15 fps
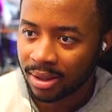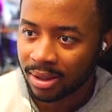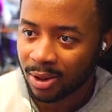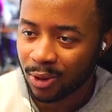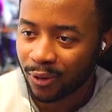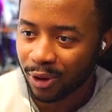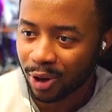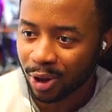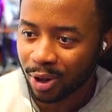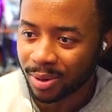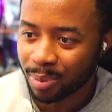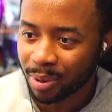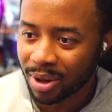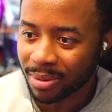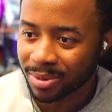You've learned
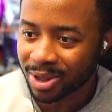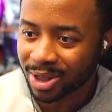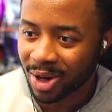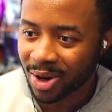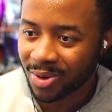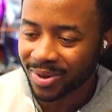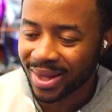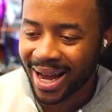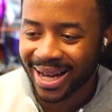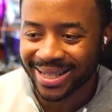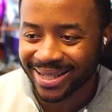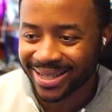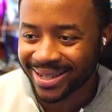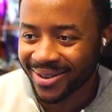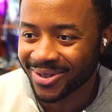Brimstone? That's
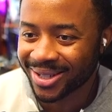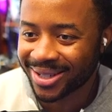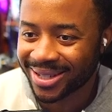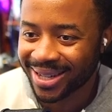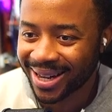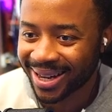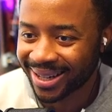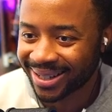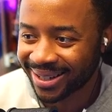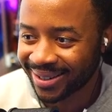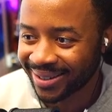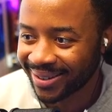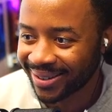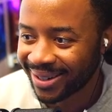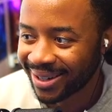so sick,
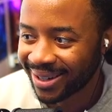dude.